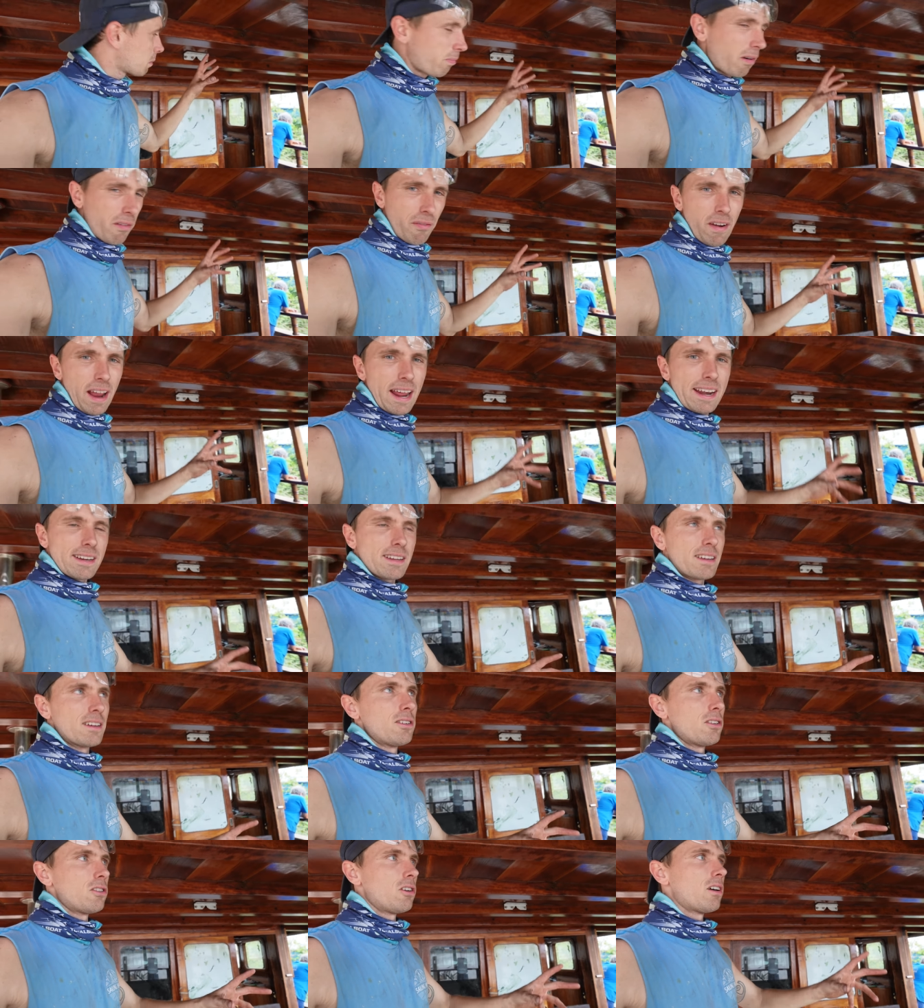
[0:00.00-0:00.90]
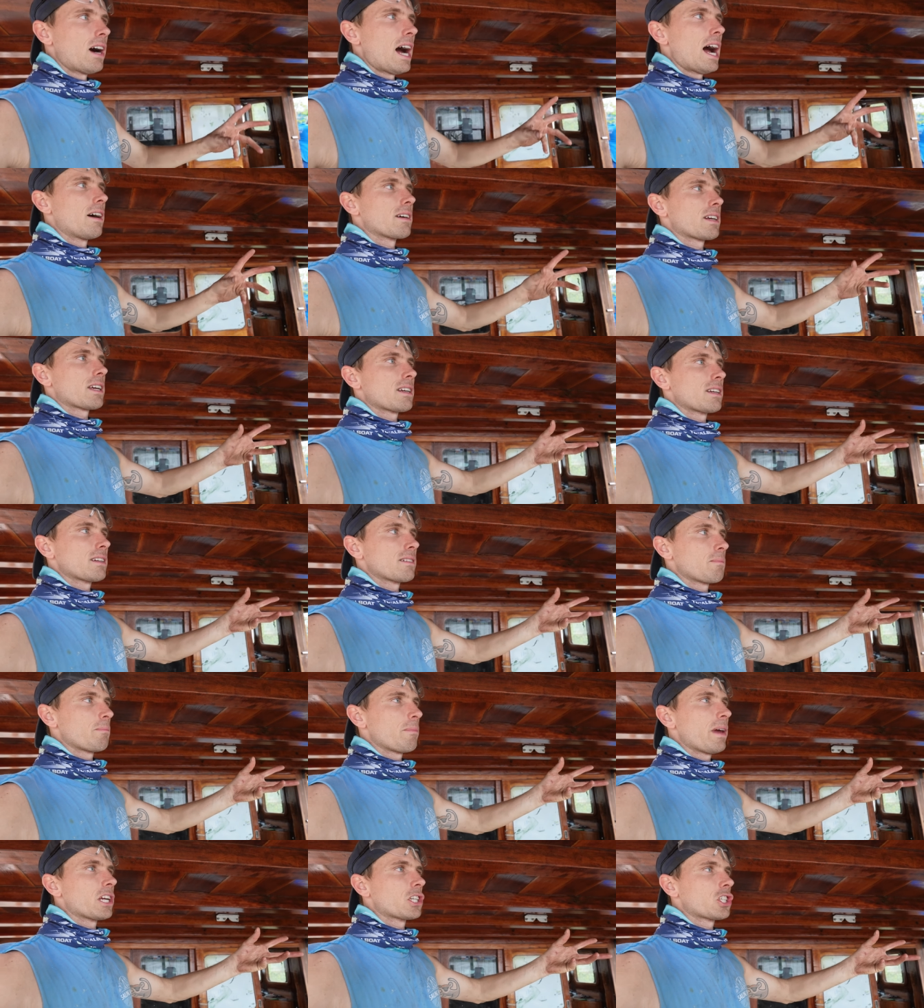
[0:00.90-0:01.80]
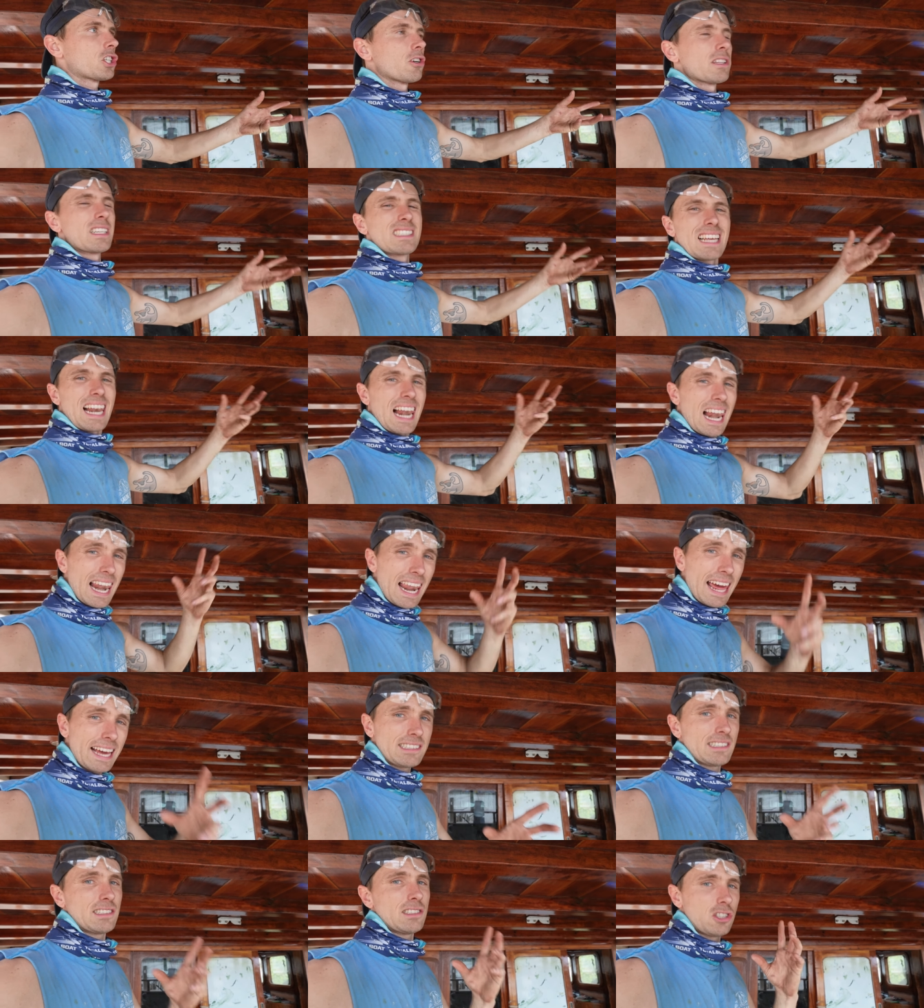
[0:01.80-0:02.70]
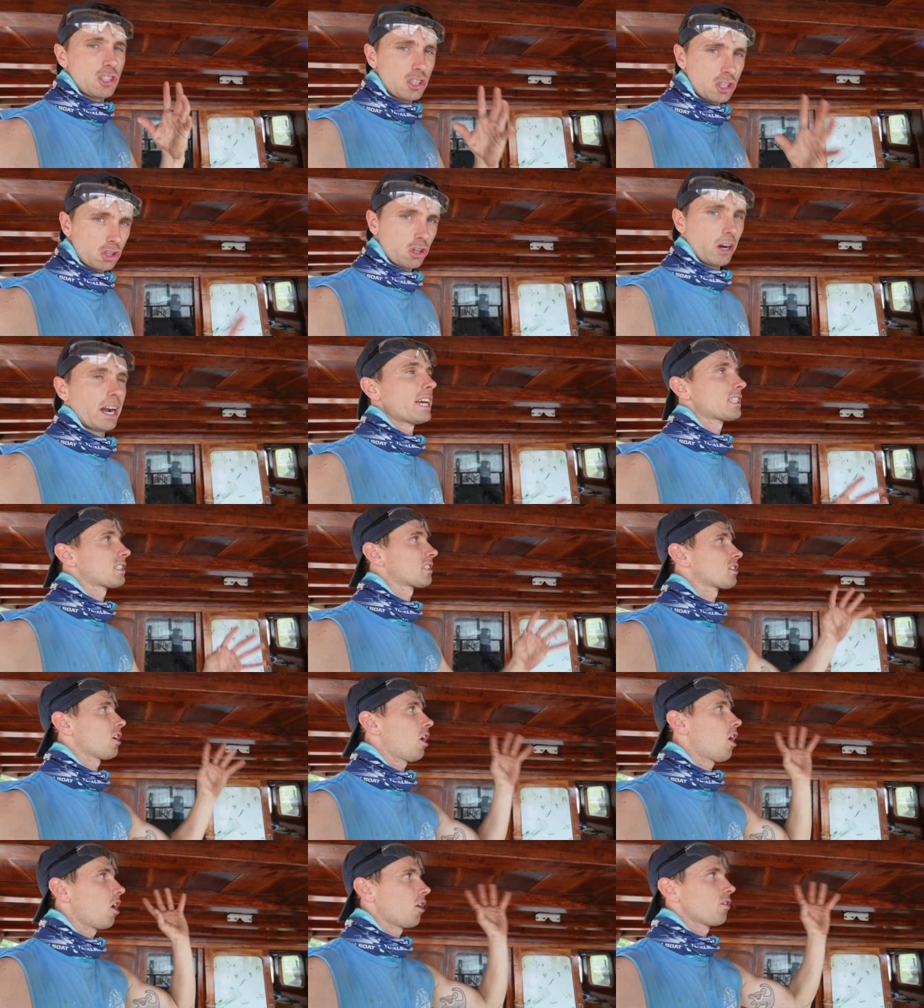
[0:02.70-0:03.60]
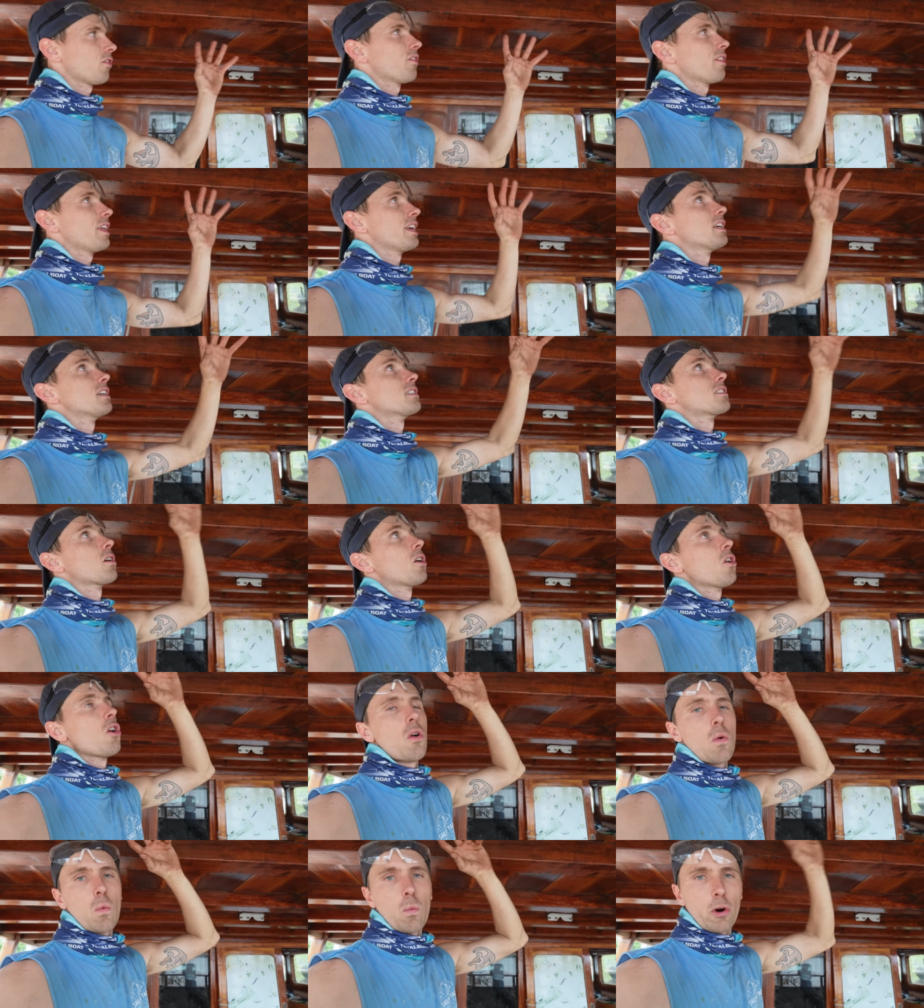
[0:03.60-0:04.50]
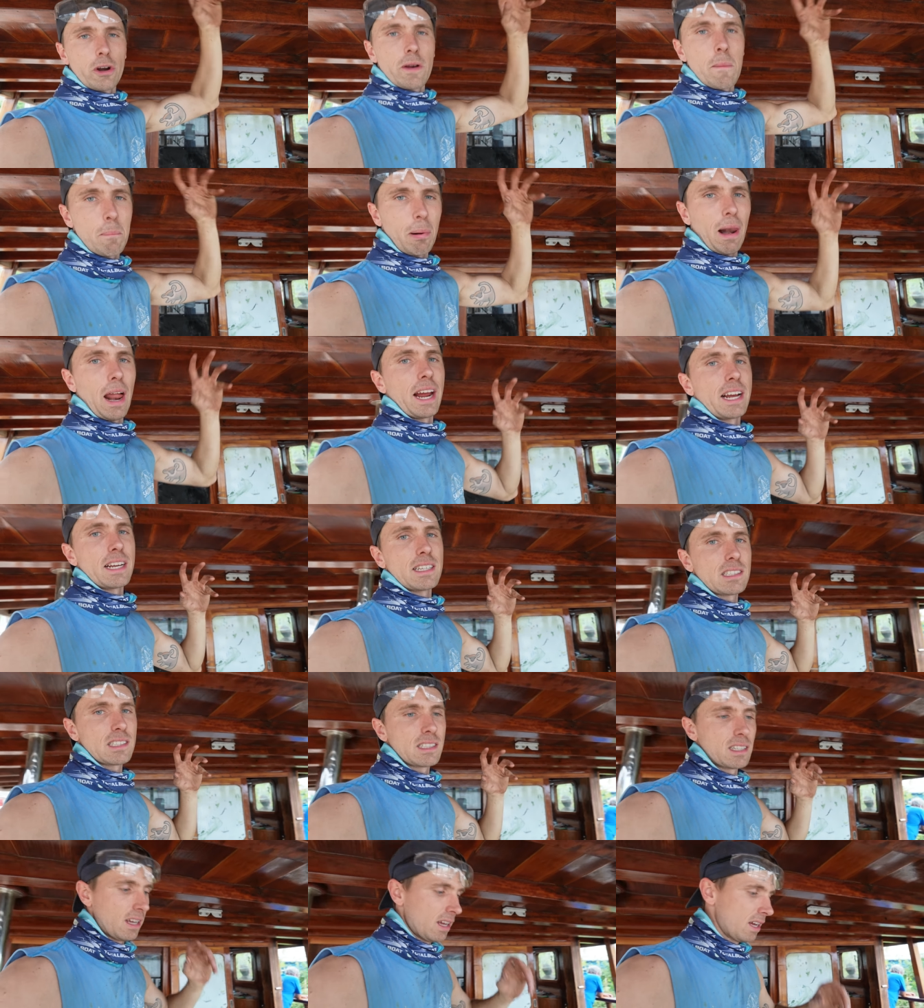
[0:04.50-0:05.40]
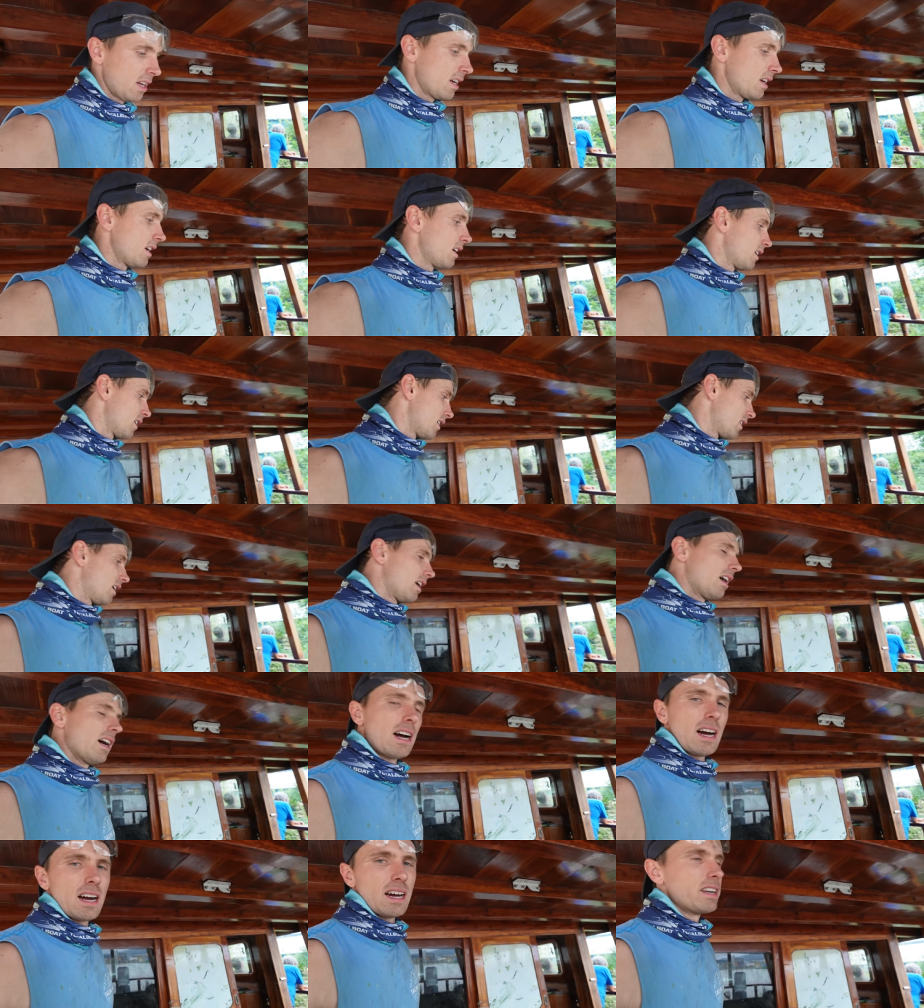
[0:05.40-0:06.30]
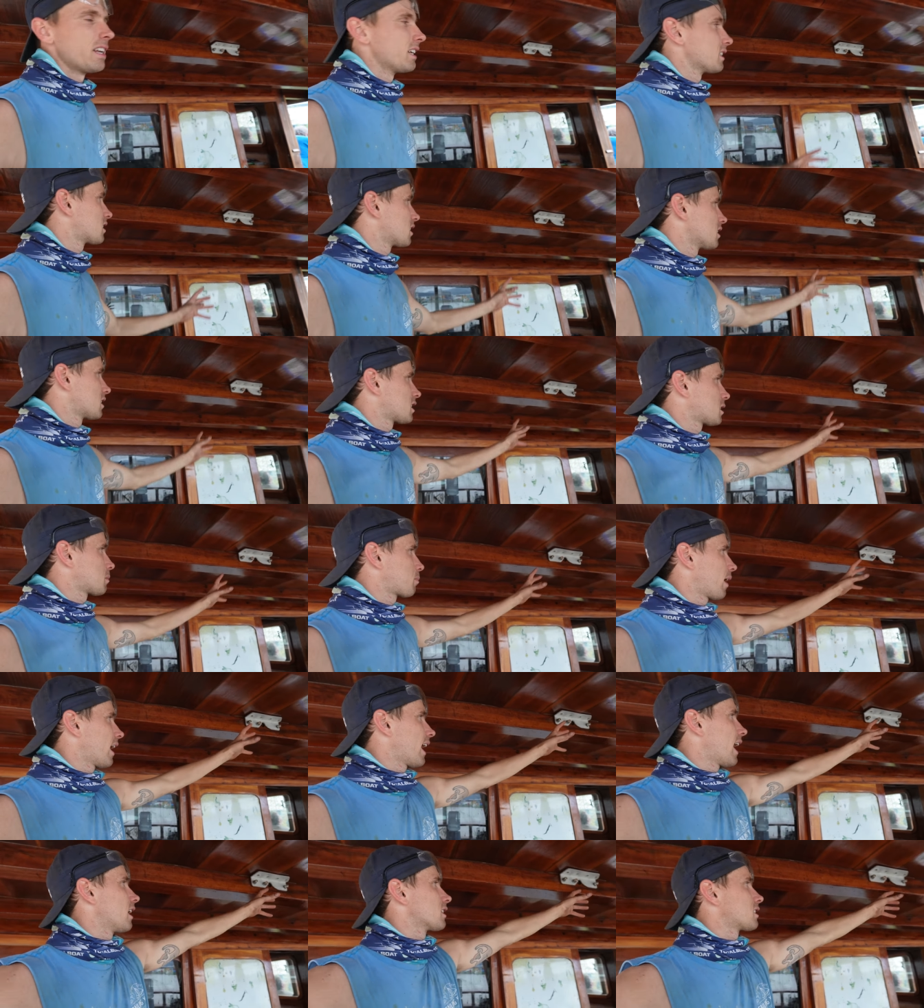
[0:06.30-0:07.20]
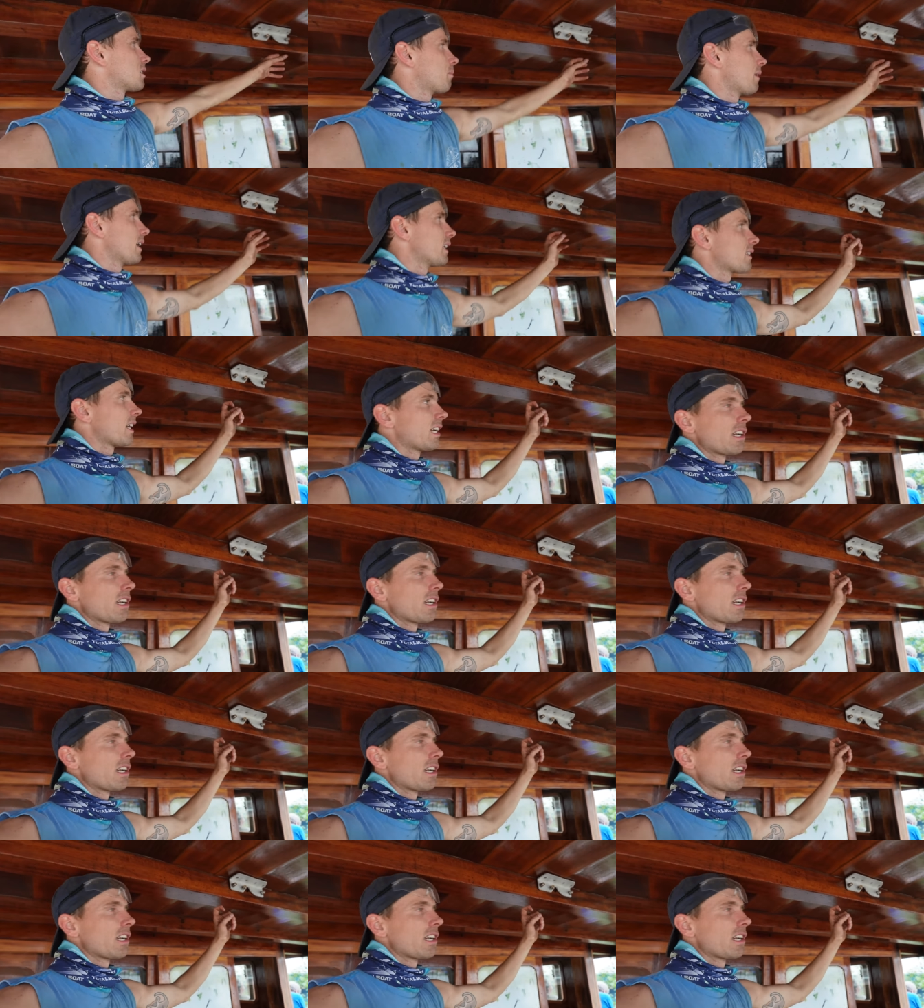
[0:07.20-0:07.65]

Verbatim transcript: to prevent or make sure there's less stress on these wooden planks, and it's just spread out a bit,